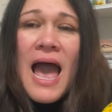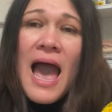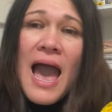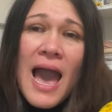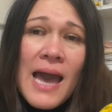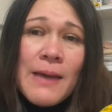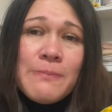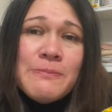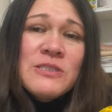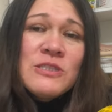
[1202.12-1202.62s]

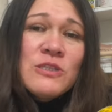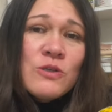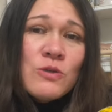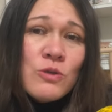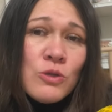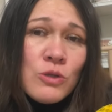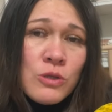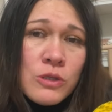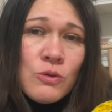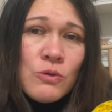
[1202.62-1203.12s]

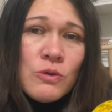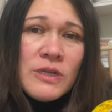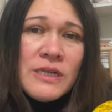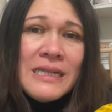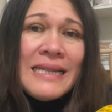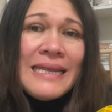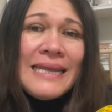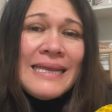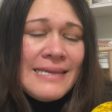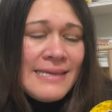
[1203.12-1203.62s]

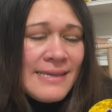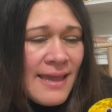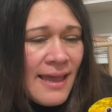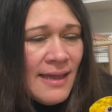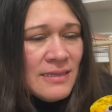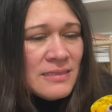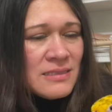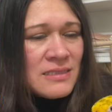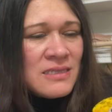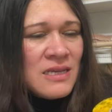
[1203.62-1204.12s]
Absolutely
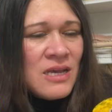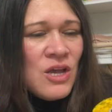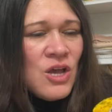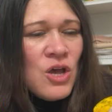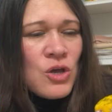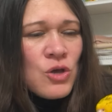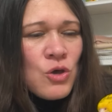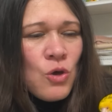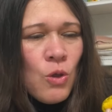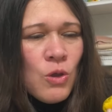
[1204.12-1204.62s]
yes.
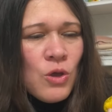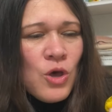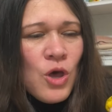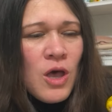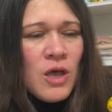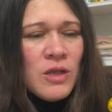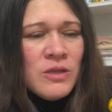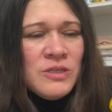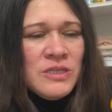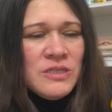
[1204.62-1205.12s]
Golden
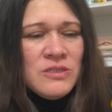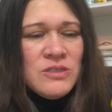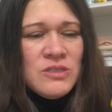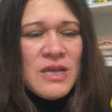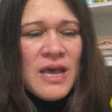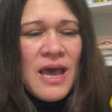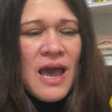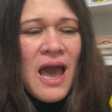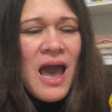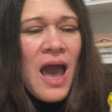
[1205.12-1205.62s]
conures
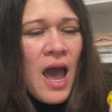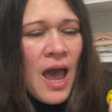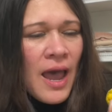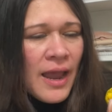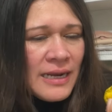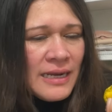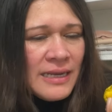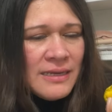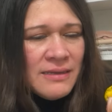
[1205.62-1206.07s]
are highly